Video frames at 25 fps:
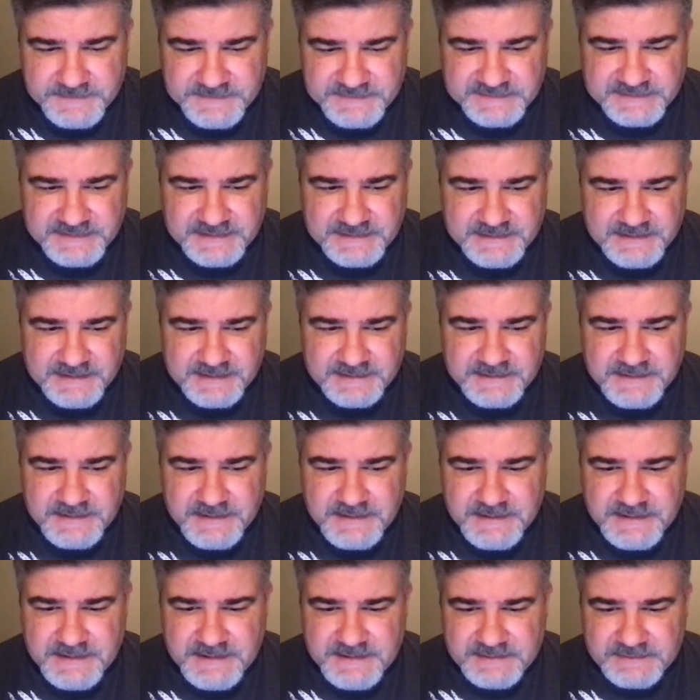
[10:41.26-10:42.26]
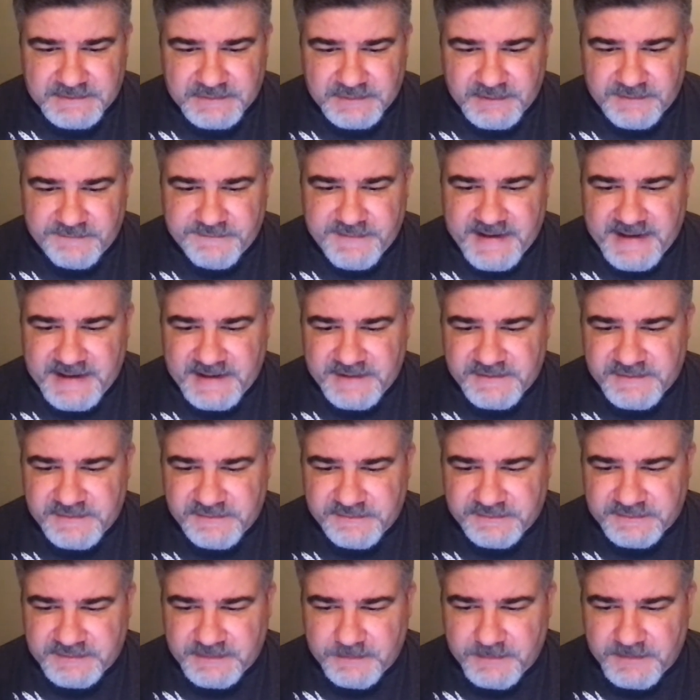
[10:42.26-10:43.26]
sin that took advantage
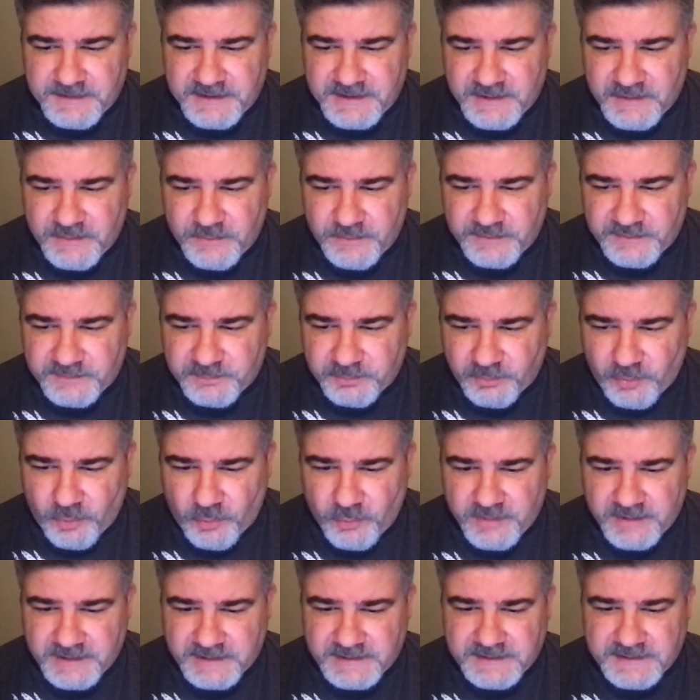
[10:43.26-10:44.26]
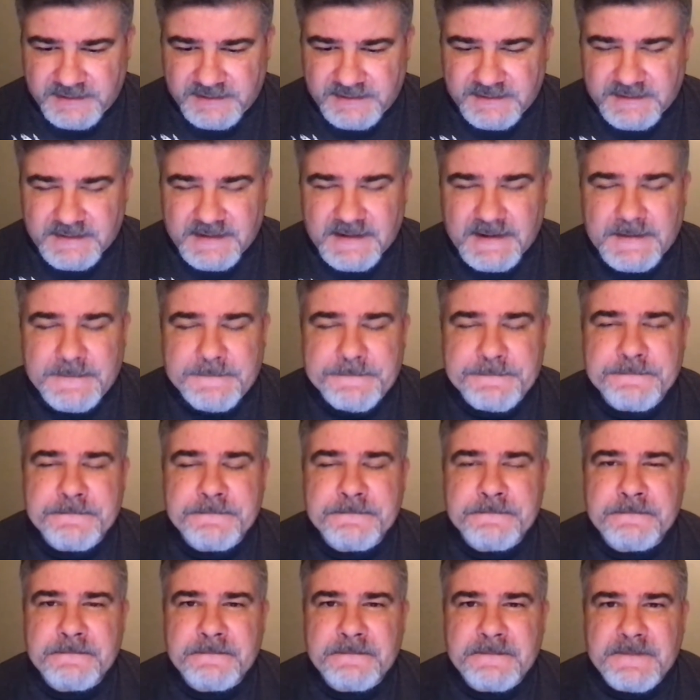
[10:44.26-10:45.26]
of somebody who is broken.
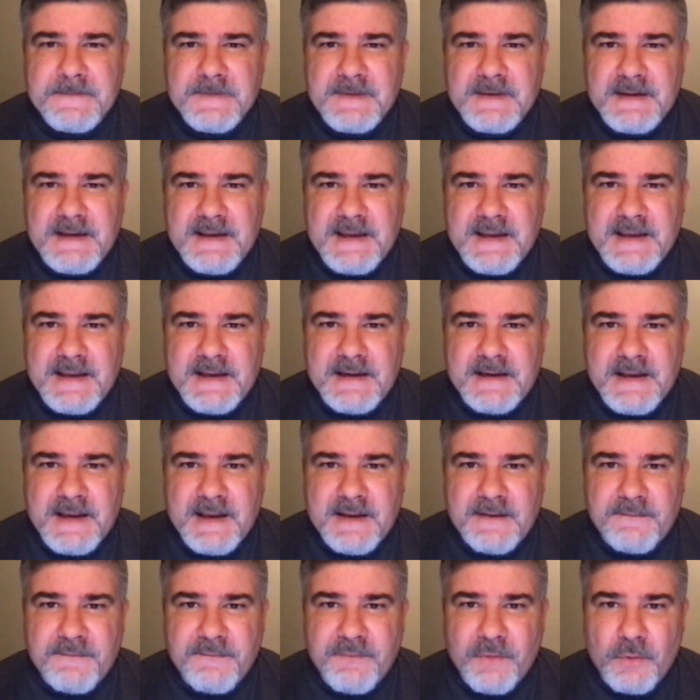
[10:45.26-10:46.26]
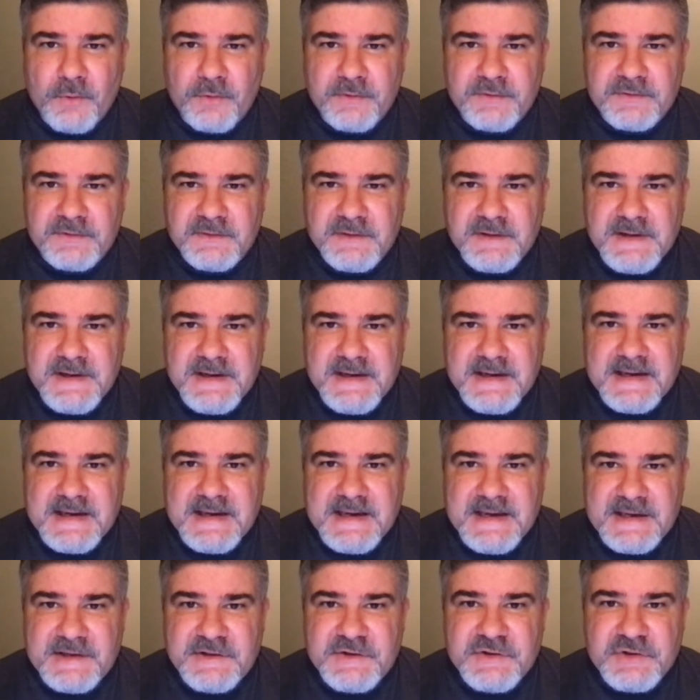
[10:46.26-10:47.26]
And folks,
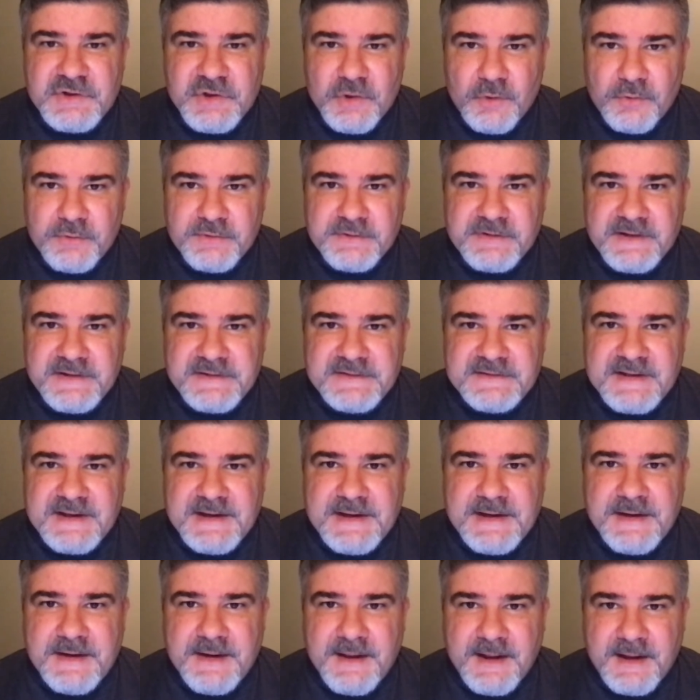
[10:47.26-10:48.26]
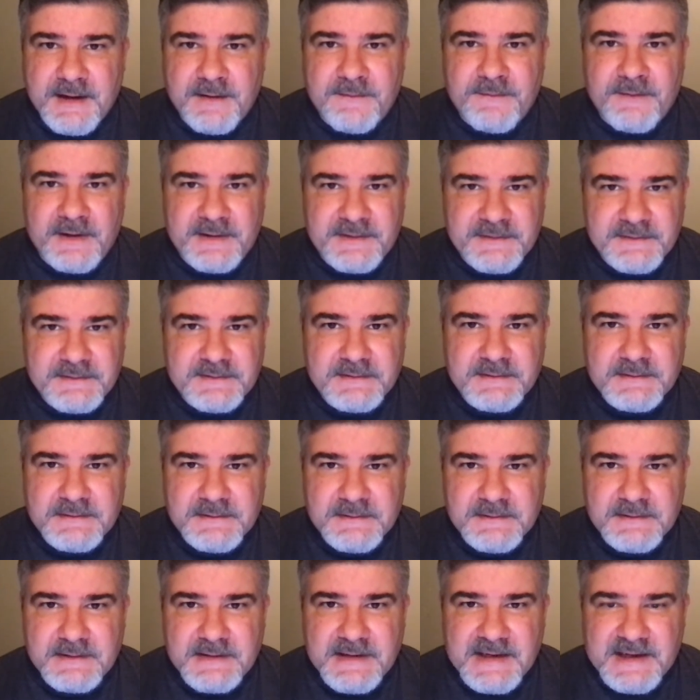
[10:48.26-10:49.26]
it shows us that none of us,
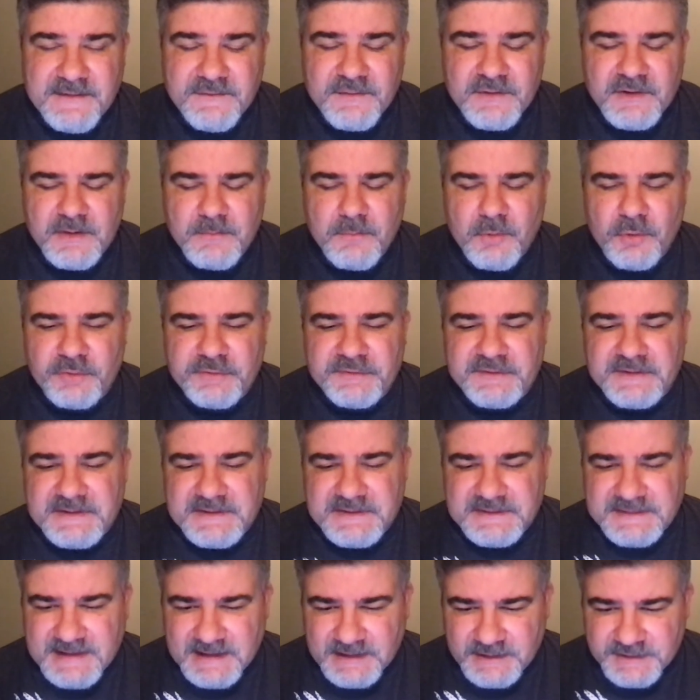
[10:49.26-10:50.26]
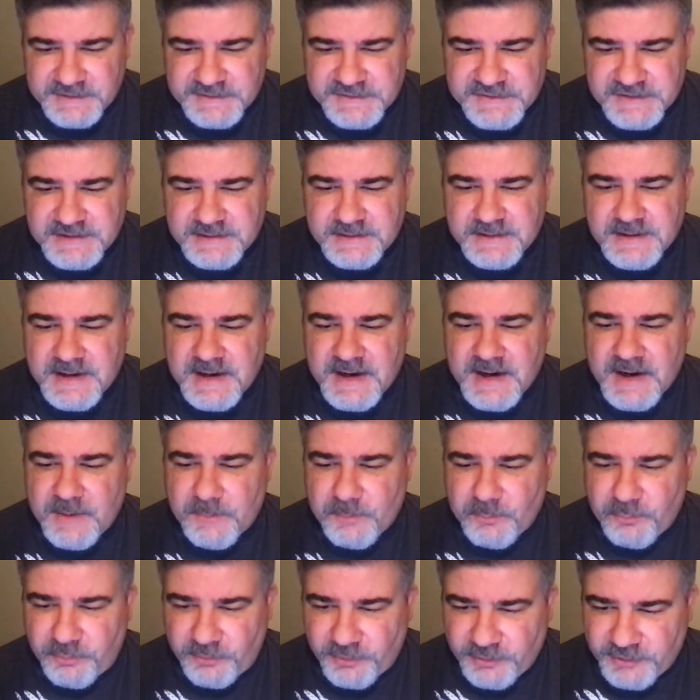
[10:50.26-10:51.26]
even the most intelligent,
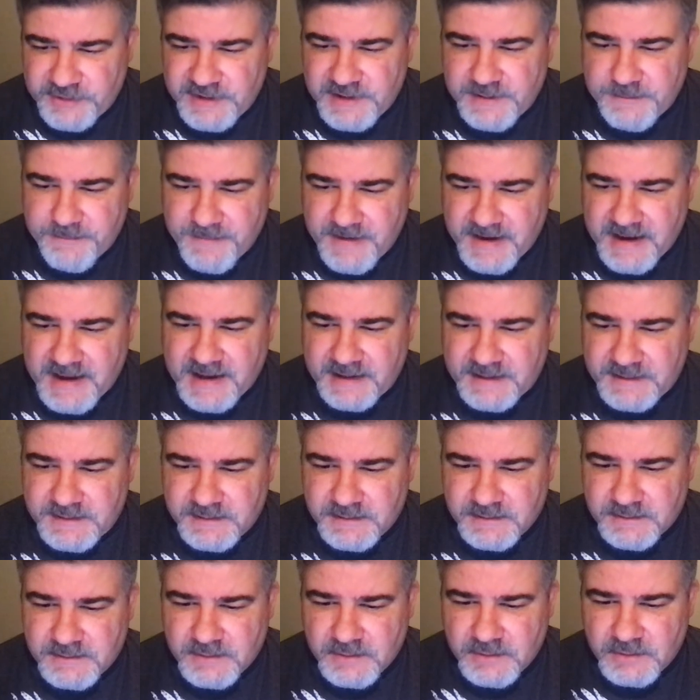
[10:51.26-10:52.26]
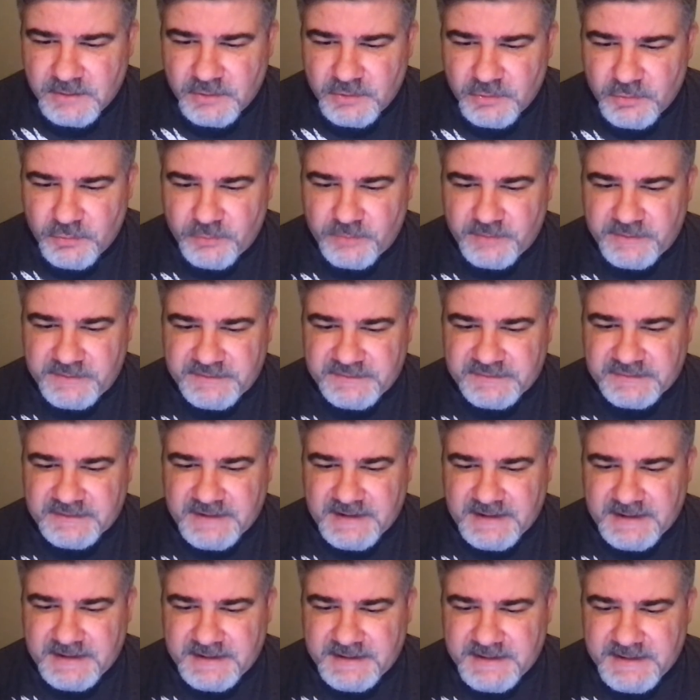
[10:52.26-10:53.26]
brilliant man who is
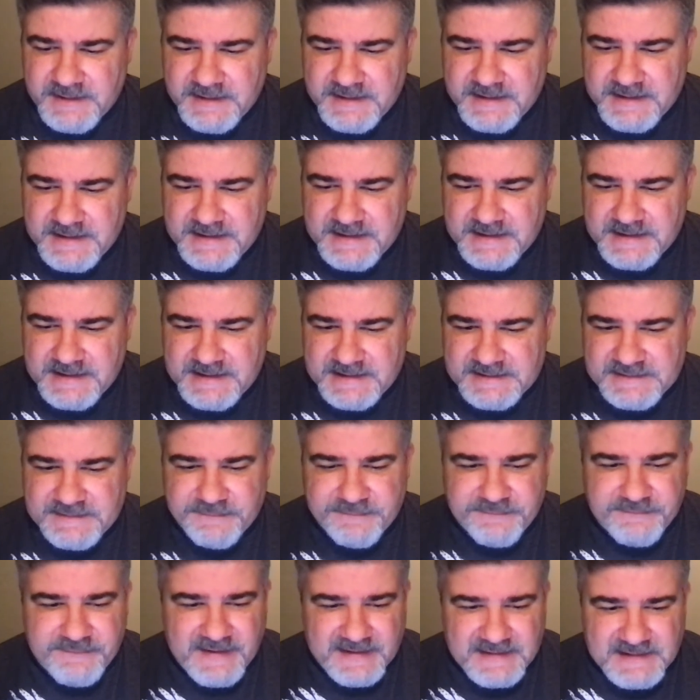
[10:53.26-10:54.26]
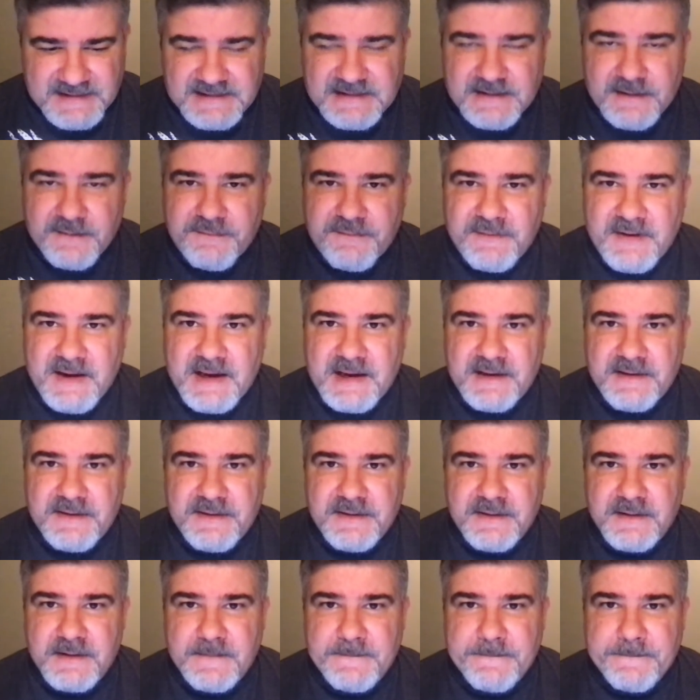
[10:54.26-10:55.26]
defending the
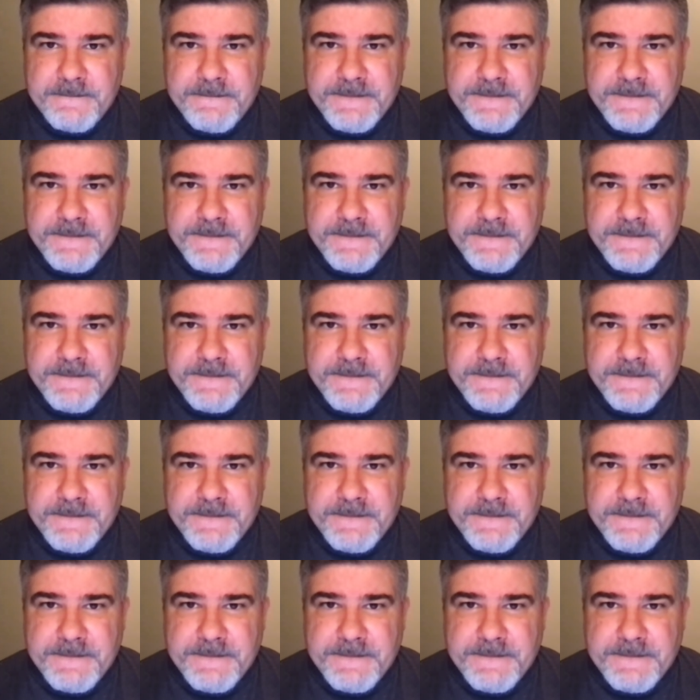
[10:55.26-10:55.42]
faith,